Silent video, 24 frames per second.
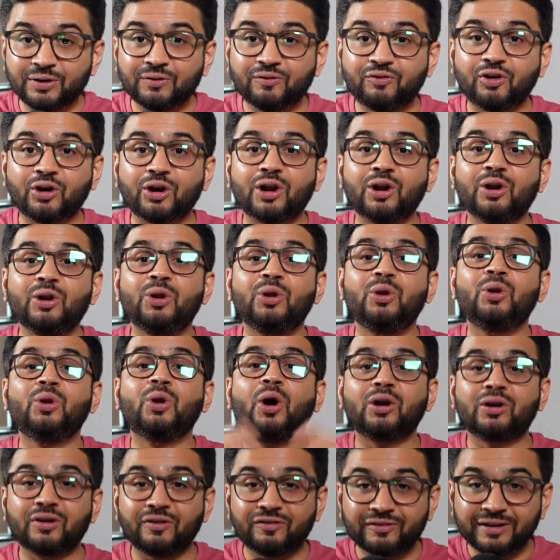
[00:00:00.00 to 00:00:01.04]
for a
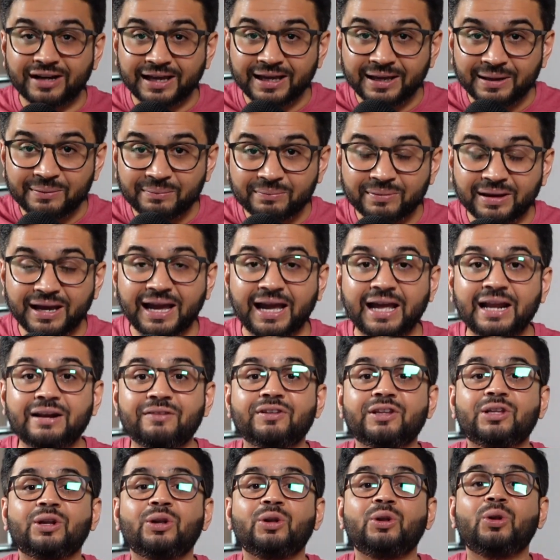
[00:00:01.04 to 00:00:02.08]
lot of time and
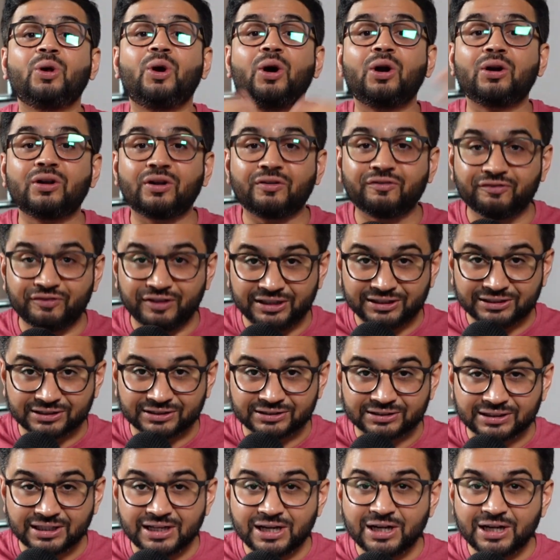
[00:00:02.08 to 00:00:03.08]
with a lot of features,